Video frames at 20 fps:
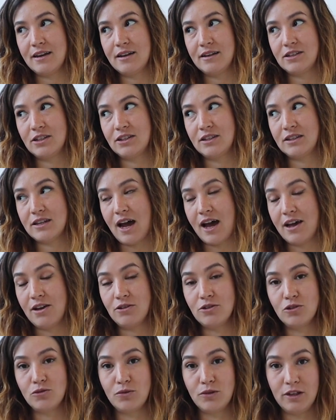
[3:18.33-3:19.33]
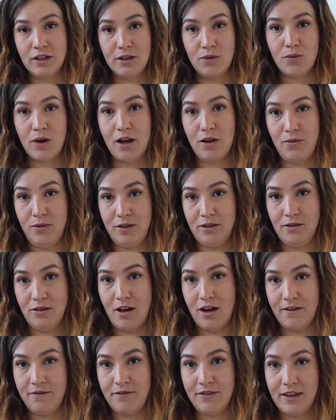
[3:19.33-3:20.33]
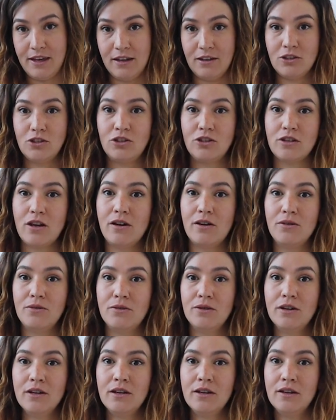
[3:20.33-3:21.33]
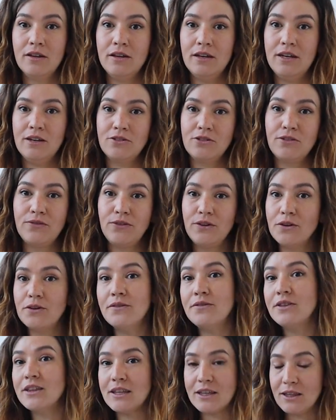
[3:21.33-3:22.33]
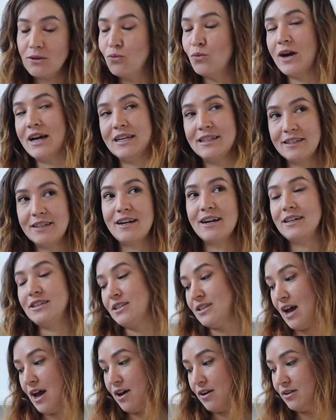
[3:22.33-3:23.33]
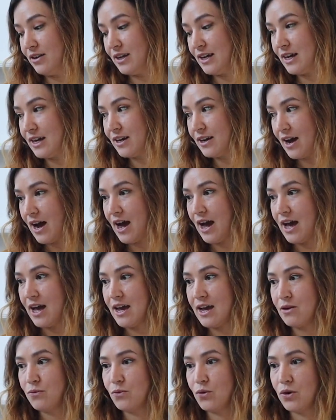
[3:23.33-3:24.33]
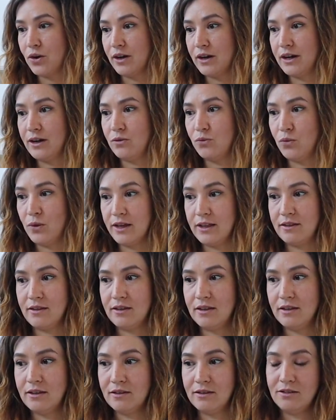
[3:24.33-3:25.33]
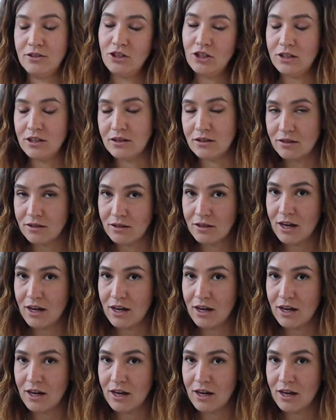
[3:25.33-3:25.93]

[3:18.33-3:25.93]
styles really well with a lot of things. So here's a few of the, the ways that I styled it. I wore it with jeans